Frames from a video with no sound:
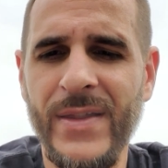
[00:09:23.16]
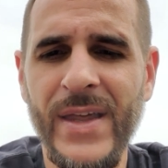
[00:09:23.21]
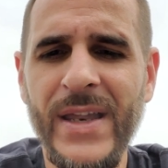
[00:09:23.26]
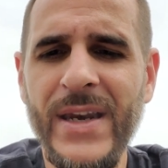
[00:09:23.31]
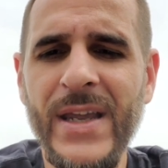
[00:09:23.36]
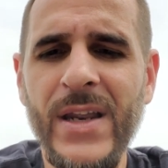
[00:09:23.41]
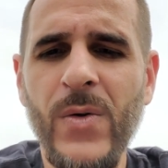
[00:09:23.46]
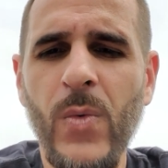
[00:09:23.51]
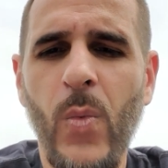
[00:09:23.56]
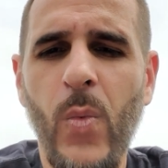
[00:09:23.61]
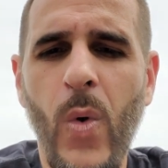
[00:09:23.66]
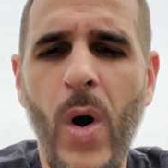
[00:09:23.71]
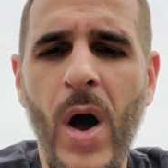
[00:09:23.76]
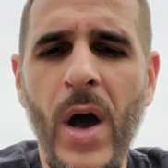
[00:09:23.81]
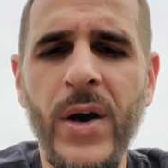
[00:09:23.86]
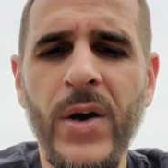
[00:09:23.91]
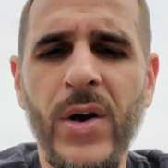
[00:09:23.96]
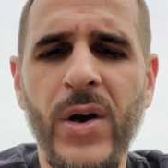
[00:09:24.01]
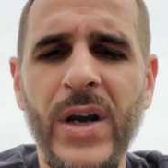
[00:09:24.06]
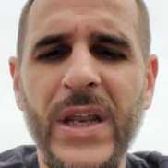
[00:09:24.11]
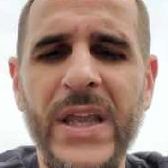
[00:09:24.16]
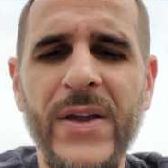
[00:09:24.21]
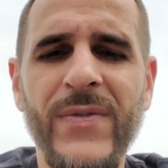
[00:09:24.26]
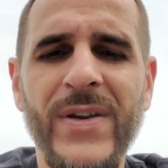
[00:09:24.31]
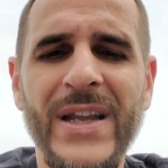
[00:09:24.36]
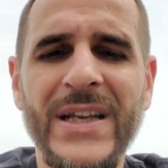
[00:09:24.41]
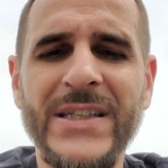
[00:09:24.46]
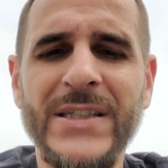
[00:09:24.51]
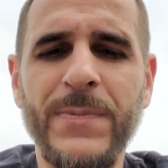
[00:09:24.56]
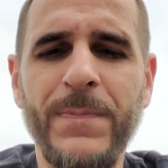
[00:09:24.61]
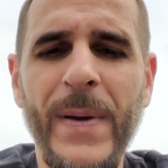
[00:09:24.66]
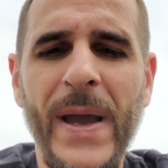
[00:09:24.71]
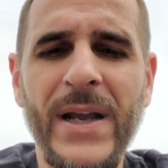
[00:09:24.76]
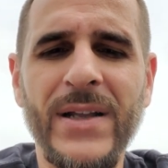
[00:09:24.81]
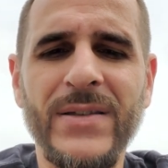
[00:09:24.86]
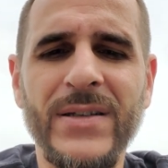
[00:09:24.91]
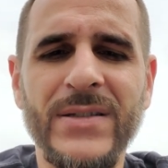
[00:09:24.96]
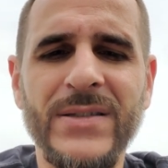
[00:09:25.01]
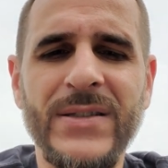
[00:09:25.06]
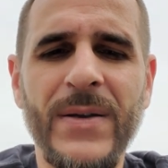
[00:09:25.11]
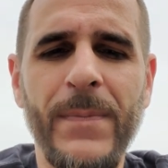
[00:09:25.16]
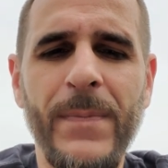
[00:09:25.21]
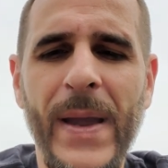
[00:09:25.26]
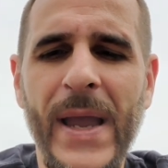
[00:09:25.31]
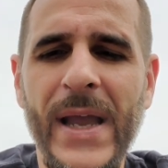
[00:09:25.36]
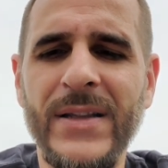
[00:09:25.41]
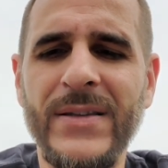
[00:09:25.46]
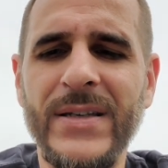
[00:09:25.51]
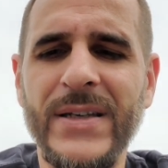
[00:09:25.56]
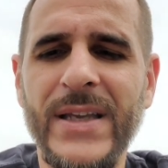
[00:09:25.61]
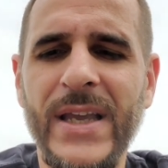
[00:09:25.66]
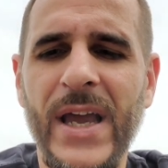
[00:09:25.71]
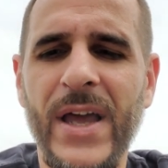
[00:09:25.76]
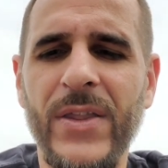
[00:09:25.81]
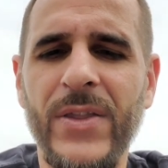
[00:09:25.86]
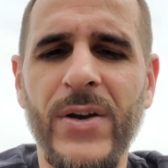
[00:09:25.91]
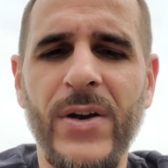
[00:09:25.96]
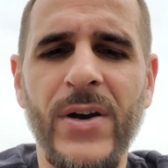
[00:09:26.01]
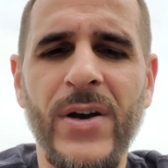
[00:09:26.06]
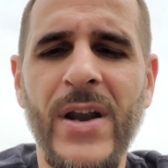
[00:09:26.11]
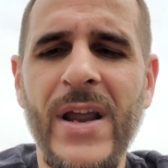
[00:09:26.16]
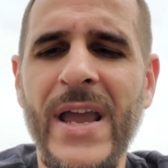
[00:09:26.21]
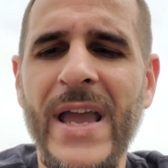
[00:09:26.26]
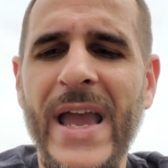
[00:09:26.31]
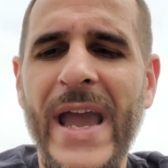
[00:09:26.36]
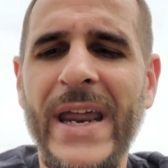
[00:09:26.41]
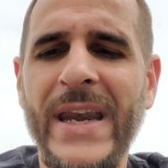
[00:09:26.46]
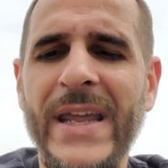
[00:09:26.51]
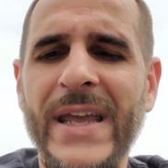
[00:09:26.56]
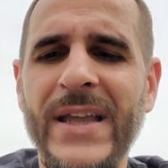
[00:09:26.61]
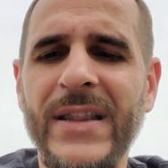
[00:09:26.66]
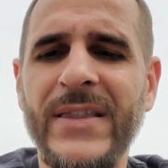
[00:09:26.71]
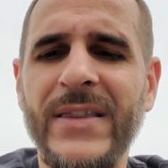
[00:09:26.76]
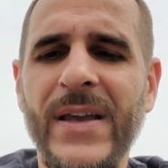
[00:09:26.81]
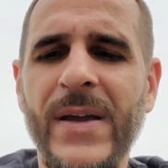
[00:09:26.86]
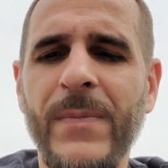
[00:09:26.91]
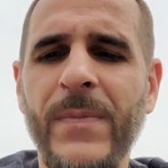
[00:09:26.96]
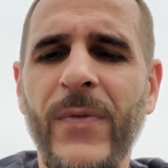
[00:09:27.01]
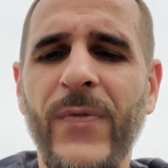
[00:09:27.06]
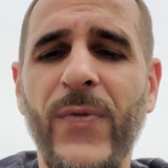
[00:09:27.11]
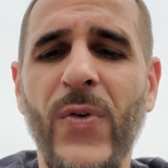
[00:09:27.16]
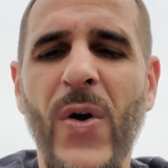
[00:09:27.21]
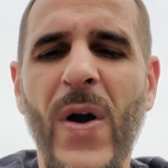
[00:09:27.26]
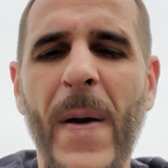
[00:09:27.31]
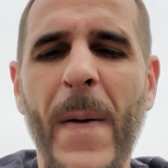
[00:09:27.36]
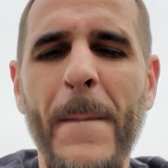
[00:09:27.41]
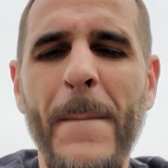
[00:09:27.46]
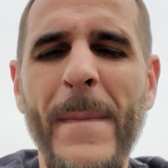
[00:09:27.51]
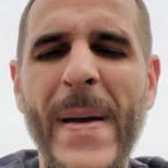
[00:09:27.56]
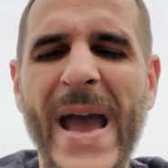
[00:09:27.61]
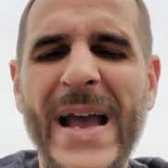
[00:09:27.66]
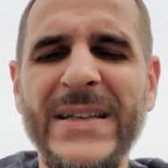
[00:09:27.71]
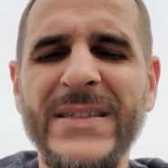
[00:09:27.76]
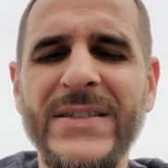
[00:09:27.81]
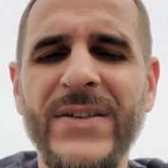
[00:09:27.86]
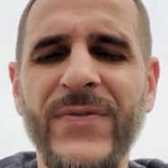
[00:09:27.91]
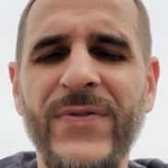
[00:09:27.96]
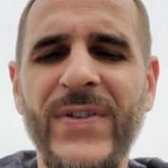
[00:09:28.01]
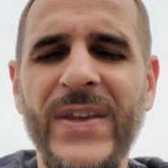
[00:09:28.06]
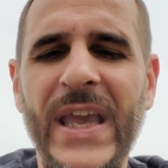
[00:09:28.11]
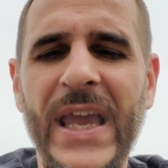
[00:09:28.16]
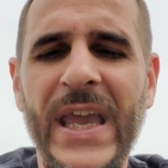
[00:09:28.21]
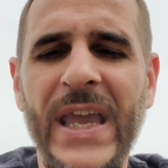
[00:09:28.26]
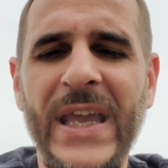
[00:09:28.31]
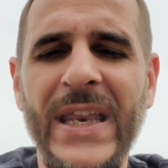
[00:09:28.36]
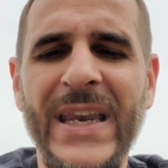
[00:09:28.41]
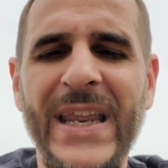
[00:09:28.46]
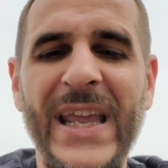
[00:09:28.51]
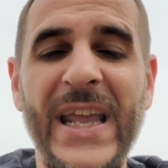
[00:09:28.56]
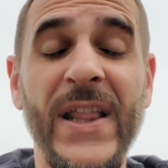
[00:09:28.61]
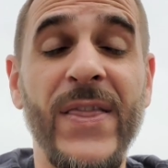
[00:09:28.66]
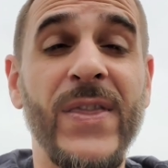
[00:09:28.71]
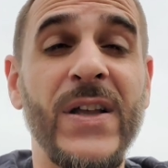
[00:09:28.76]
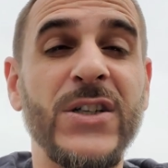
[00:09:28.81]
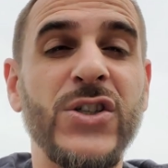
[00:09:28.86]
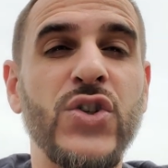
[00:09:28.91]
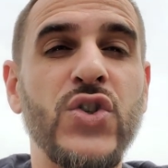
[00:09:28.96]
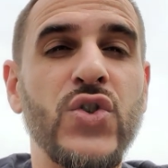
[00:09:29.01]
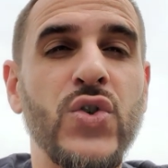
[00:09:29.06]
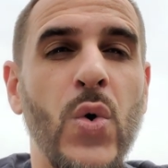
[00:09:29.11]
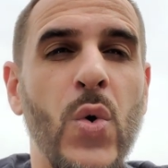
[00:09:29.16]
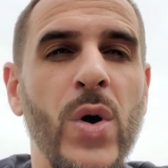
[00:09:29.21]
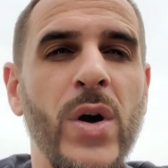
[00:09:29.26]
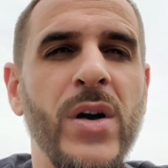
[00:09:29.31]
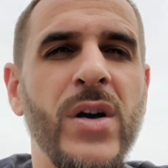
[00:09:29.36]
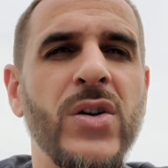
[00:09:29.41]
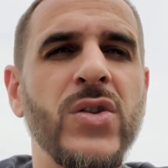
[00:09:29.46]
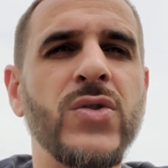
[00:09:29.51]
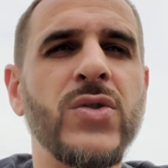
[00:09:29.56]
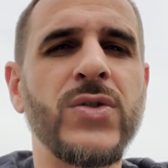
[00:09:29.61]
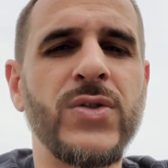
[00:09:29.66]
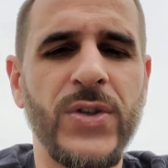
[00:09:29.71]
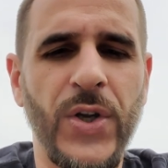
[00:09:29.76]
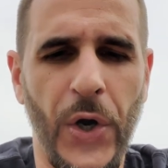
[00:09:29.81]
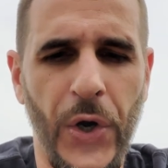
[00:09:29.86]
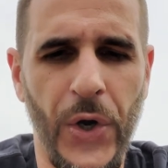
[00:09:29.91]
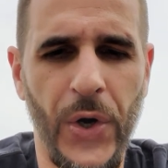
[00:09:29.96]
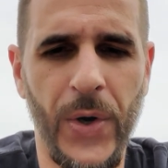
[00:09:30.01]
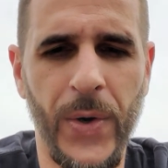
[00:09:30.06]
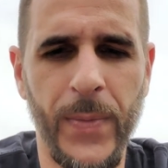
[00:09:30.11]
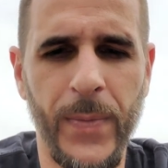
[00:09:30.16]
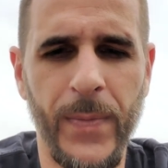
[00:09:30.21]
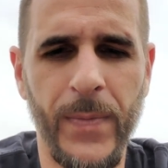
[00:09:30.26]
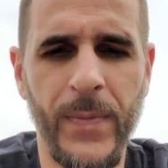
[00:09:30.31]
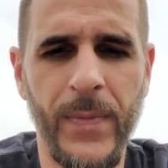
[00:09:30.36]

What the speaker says: They didn't want or even expect us to band together and hit them for a massive gain in the short term.